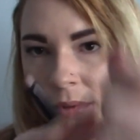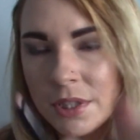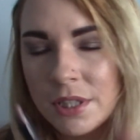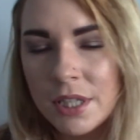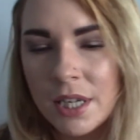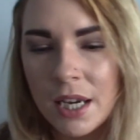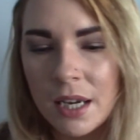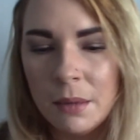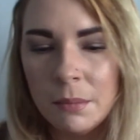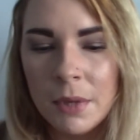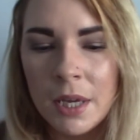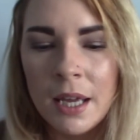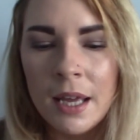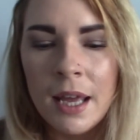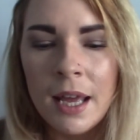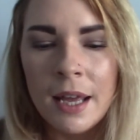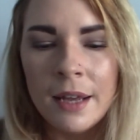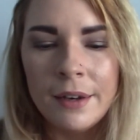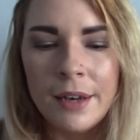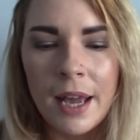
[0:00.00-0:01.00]
time.
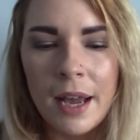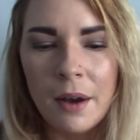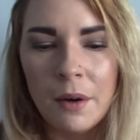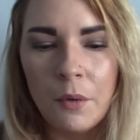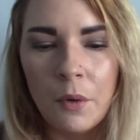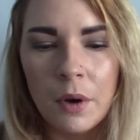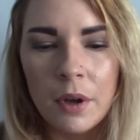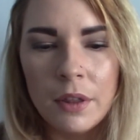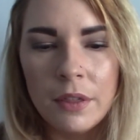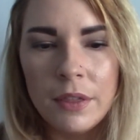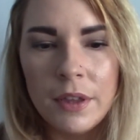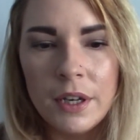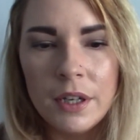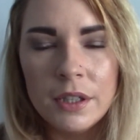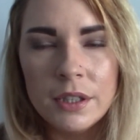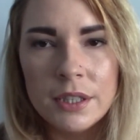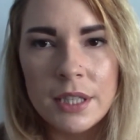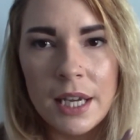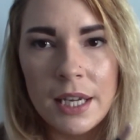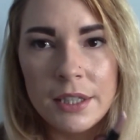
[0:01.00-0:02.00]
Now,
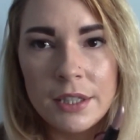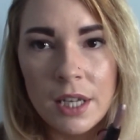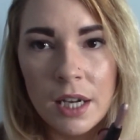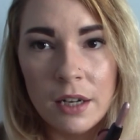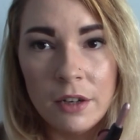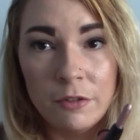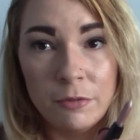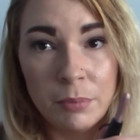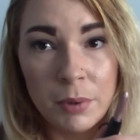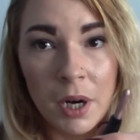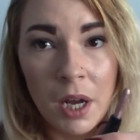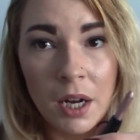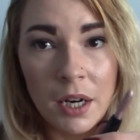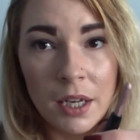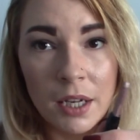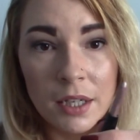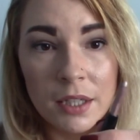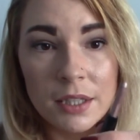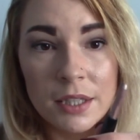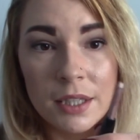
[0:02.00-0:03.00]
there's a ton of
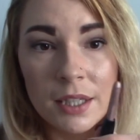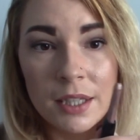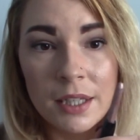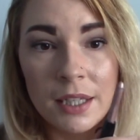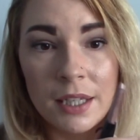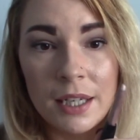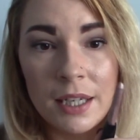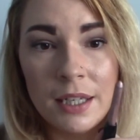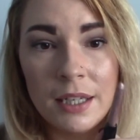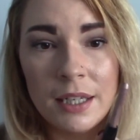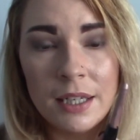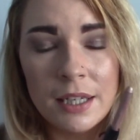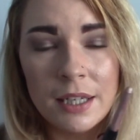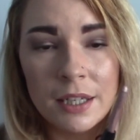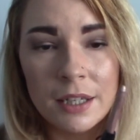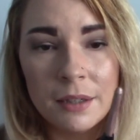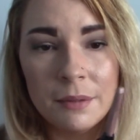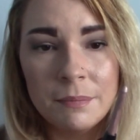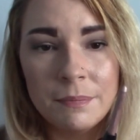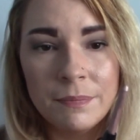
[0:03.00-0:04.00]
product in
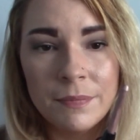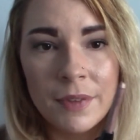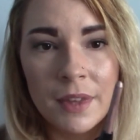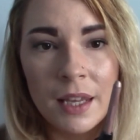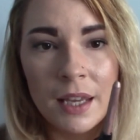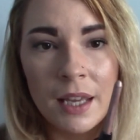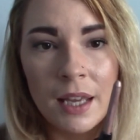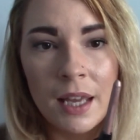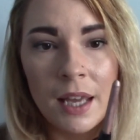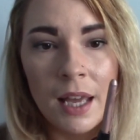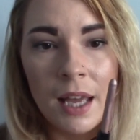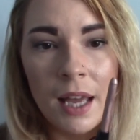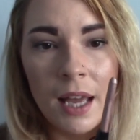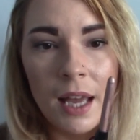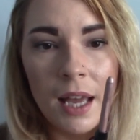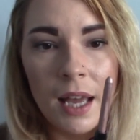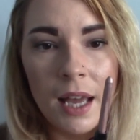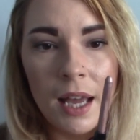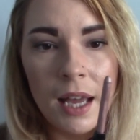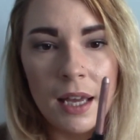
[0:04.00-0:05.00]
here.
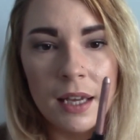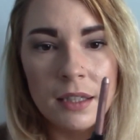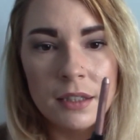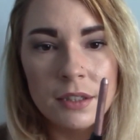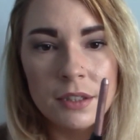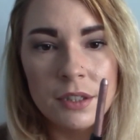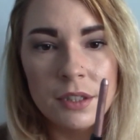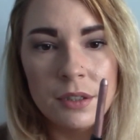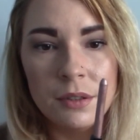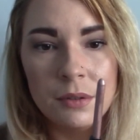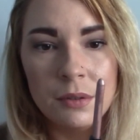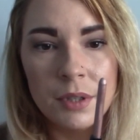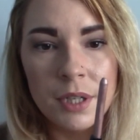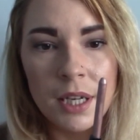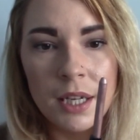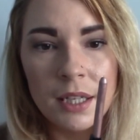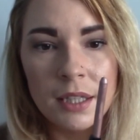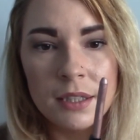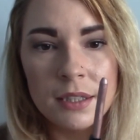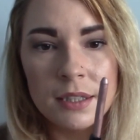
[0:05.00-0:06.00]
As you
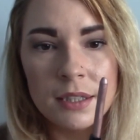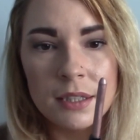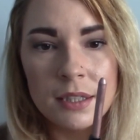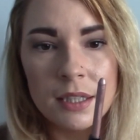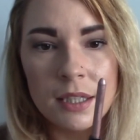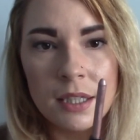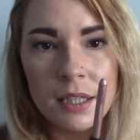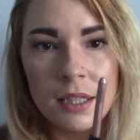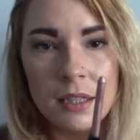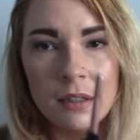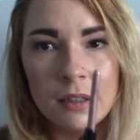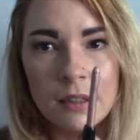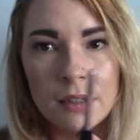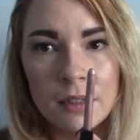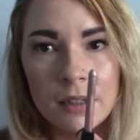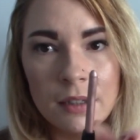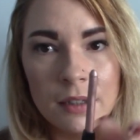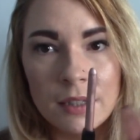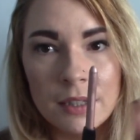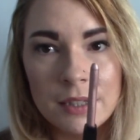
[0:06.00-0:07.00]
can see,
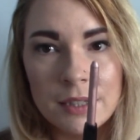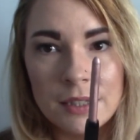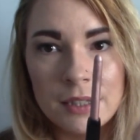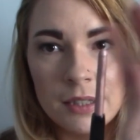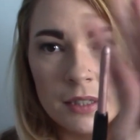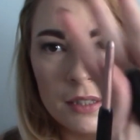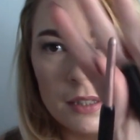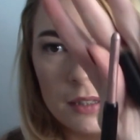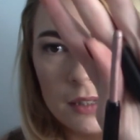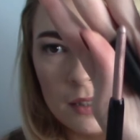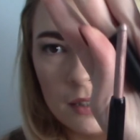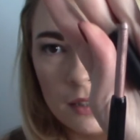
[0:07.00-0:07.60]
this is